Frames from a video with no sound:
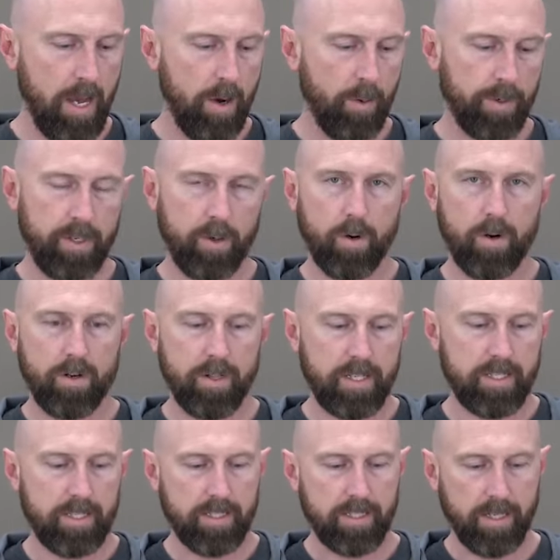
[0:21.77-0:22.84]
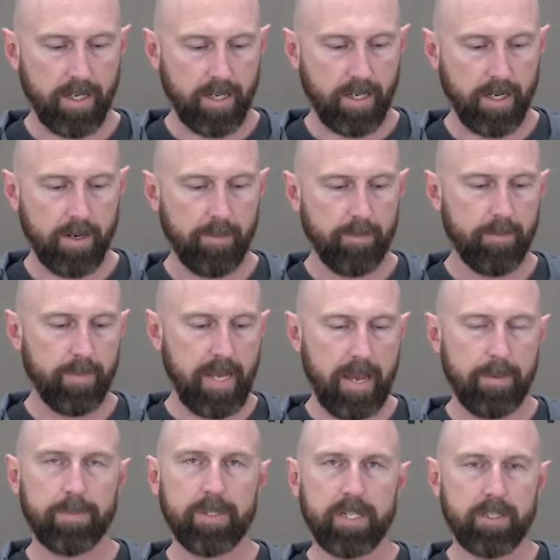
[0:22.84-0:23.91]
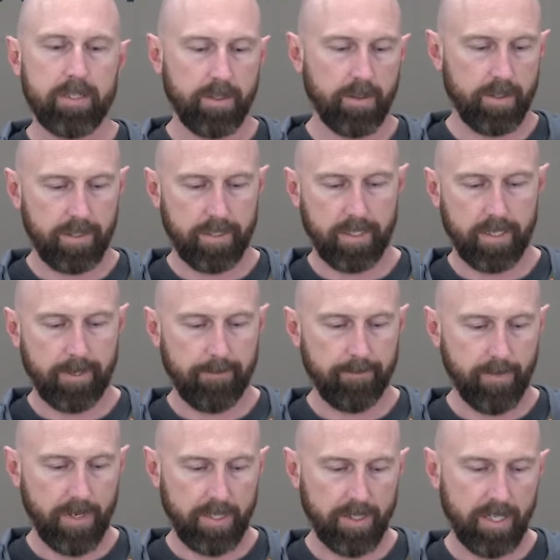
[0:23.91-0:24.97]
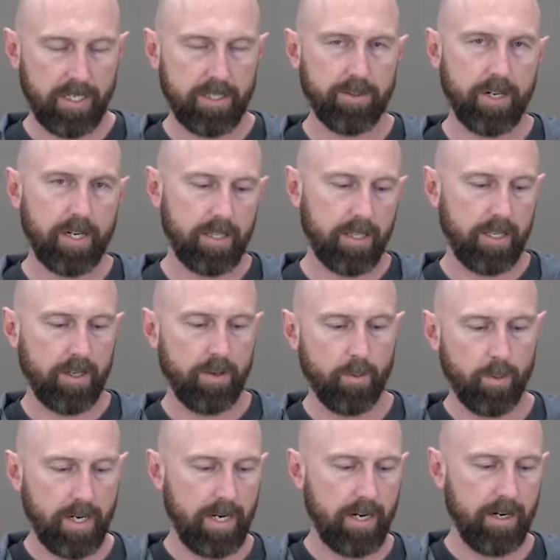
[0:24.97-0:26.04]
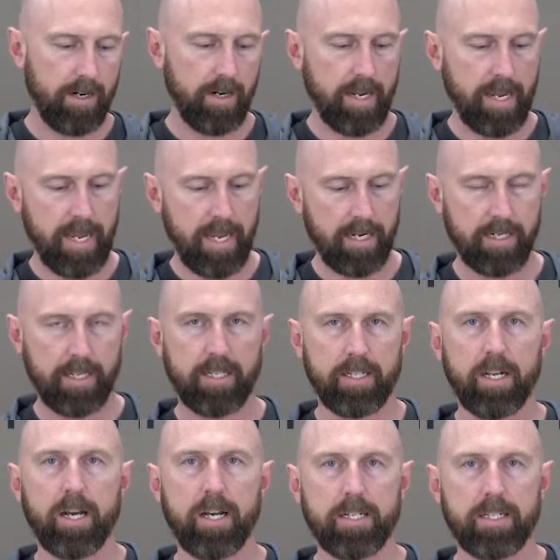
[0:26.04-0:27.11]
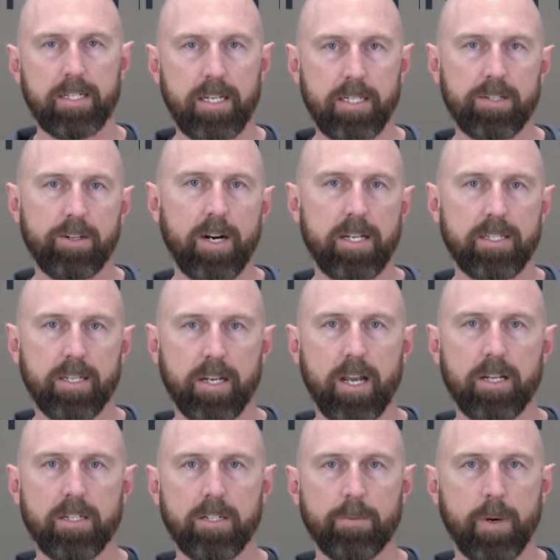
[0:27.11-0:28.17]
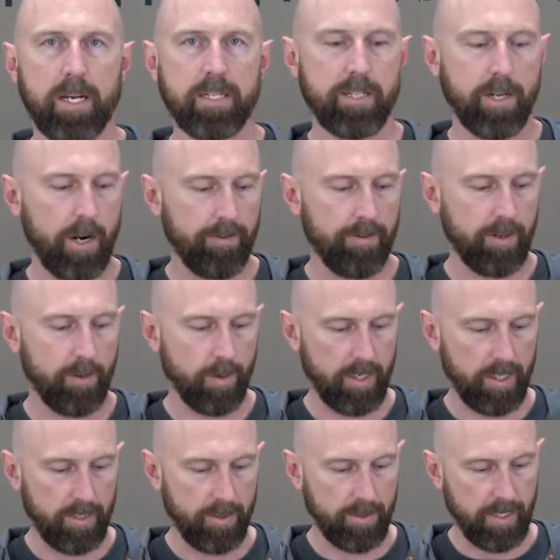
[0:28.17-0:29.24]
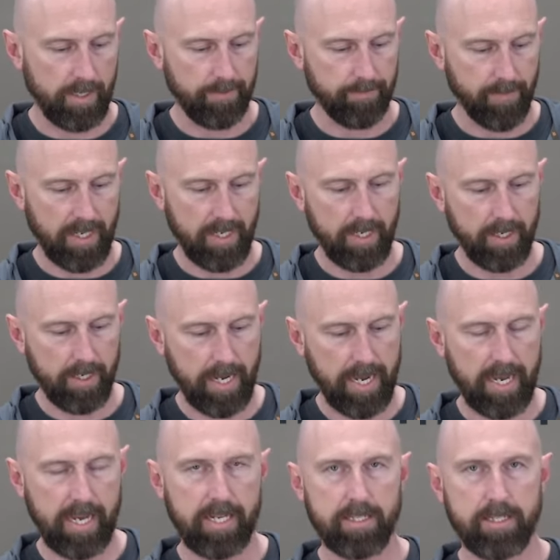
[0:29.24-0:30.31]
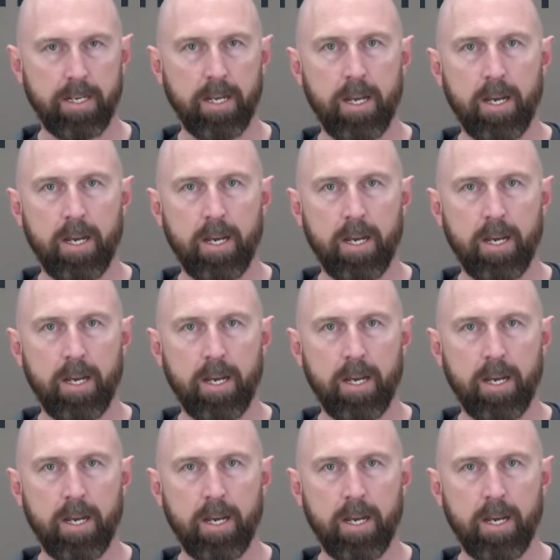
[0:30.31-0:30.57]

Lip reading: When you order this, it's gonna come empty. So it's a chest rig that you wear and can accessorize and customize to however you wanna use it. It has